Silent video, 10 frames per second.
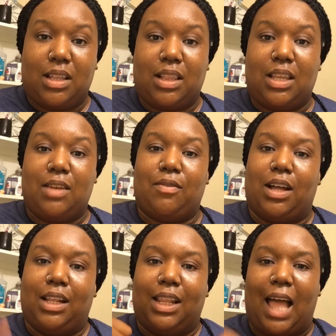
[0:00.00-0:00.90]
Leave
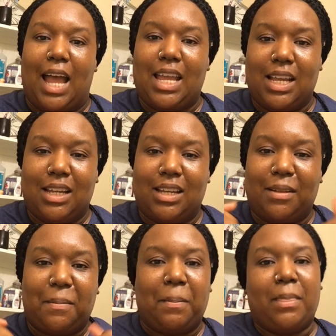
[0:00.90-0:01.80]
a
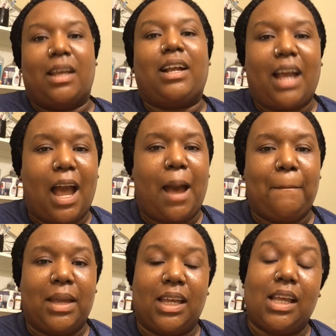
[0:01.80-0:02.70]
like,
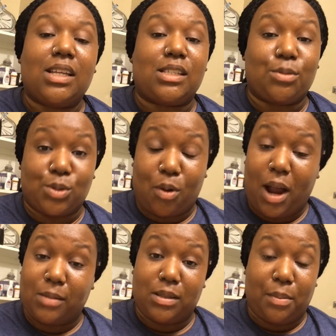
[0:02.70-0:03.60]
comment, and
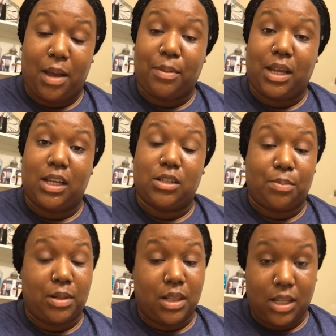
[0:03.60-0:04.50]
subscribe to my page,
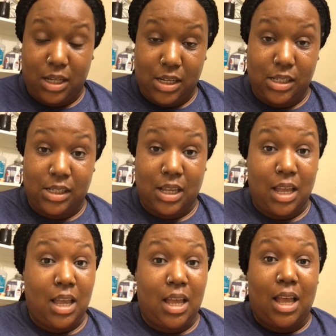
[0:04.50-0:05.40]
please.
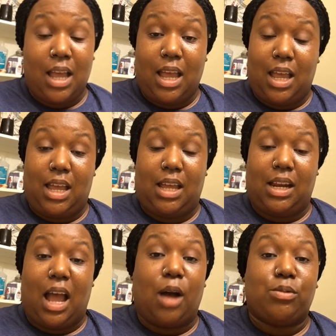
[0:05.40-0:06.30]

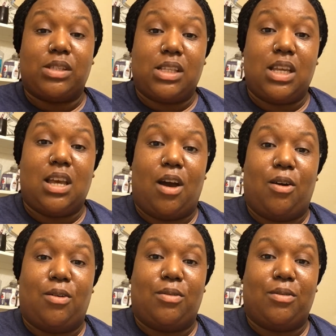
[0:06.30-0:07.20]
And I will see
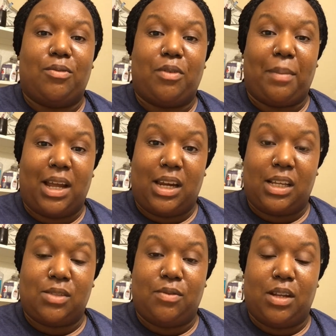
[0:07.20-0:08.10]
y'all for my
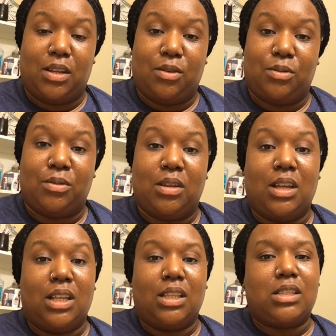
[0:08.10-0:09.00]
next video.
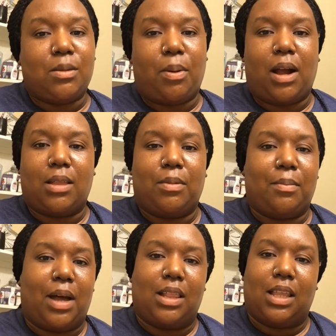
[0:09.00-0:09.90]
This will probably be
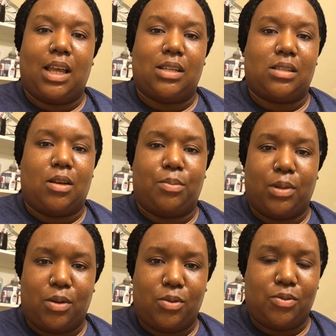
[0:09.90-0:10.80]
my last
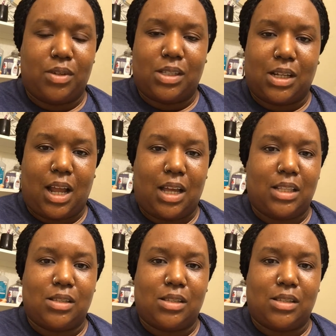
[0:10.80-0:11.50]
upload for tonight.